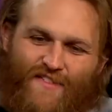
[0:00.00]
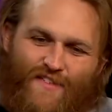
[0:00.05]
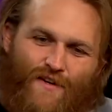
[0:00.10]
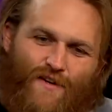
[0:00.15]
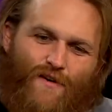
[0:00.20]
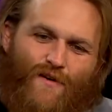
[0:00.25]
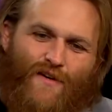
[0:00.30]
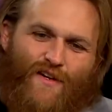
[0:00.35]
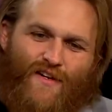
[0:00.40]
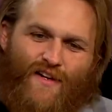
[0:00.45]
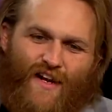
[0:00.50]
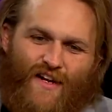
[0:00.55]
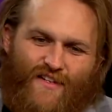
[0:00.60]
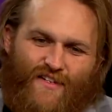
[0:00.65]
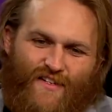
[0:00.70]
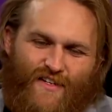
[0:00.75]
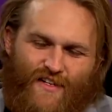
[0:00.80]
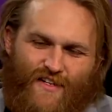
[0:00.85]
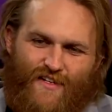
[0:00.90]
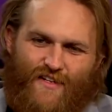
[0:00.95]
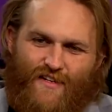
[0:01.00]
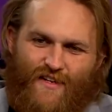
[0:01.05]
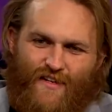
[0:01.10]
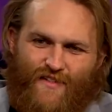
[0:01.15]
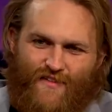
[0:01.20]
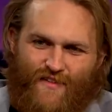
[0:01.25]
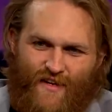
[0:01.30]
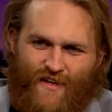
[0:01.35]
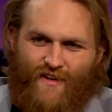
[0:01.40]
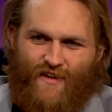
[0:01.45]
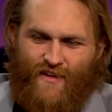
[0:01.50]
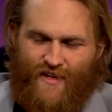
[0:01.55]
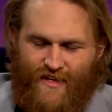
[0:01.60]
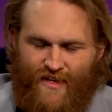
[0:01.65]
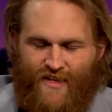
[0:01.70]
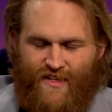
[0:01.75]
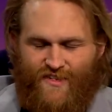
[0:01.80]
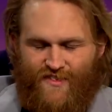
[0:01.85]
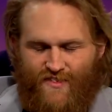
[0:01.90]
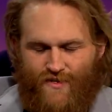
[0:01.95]
so in 19 in the
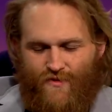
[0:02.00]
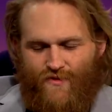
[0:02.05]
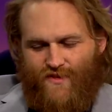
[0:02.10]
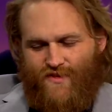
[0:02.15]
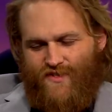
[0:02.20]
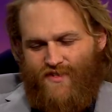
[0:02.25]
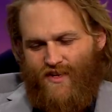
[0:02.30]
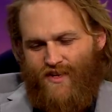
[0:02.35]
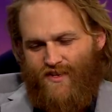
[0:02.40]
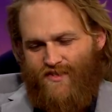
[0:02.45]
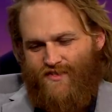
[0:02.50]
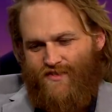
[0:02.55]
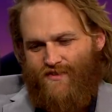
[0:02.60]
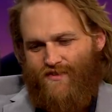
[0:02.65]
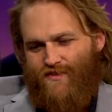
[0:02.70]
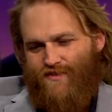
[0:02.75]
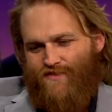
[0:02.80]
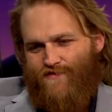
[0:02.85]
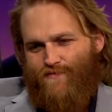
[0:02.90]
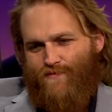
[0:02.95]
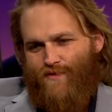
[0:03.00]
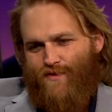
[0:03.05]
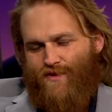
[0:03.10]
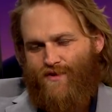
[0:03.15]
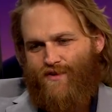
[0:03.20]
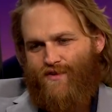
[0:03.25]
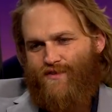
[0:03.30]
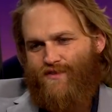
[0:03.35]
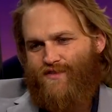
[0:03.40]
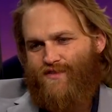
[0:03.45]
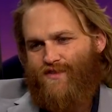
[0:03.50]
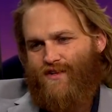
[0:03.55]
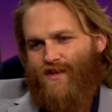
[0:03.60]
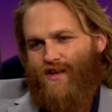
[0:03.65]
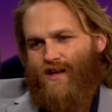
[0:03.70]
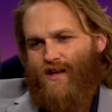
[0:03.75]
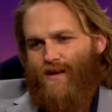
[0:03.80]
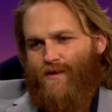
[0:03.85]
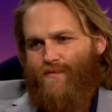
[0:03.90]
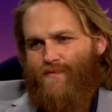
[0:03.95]
80s, there was a series of murders
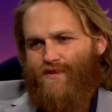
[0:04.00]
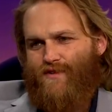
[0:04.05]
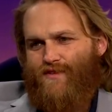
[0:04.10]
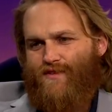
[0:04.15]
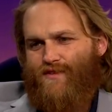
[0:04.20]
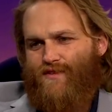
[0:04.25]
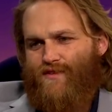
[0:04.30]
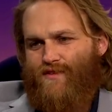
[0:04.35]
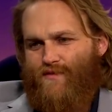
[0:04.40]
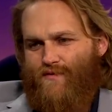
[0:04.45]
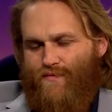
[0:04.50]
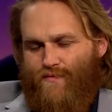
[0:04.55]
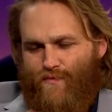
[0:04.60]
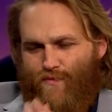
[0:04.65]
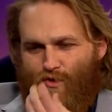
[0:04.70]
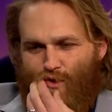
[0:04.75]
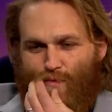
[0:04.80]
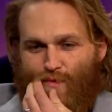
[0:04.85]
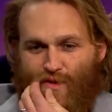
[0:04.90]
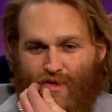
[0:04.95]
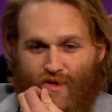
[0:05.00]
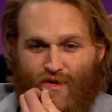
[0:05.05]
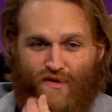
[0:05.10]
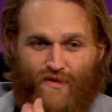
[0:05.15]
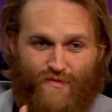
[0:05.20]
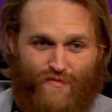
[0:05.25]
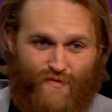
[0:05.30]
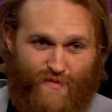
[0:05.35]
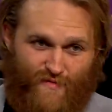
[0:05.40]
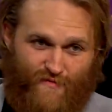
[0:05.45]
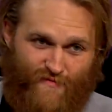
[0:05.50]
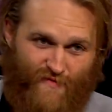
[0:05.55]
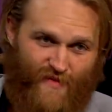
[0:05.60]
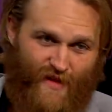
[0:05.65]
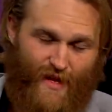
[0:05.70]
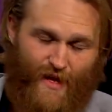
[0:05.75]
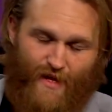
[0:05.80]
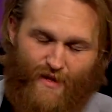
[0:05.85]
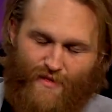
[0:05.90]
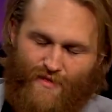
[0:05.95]
um, in the Mormon
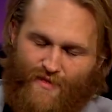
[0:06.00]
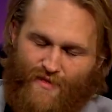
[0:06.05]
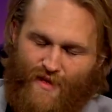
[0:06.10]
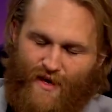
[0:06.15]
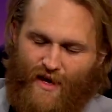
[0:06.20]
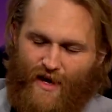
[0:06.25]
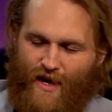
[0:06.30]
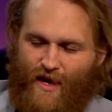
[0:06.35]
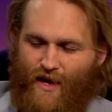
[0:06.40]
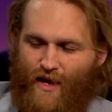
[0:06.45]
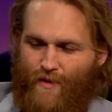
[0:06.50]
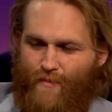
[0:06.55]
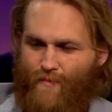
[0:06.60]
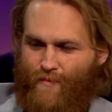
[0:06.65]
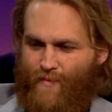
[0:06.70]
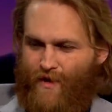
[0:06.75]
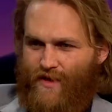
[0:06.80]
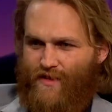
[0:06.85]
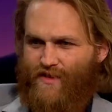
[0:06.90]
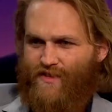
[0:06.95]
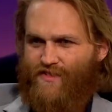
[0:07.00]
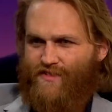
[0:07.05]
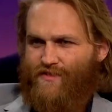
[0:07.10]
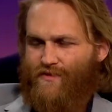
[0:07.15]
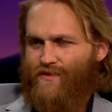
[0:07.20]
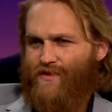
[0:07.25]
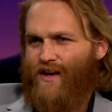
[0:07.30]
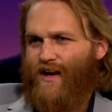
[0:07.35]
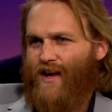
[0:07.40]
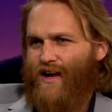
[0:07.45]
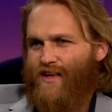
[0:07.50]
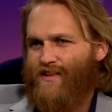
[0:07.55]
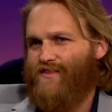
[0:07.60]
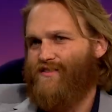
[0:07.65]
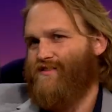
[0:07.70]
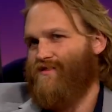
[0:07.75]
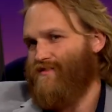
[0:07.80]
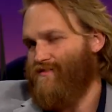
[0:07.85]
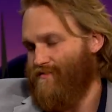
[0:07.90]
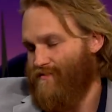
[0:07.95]
faith uh, by these two
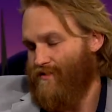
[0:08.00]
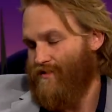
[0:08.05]
guys.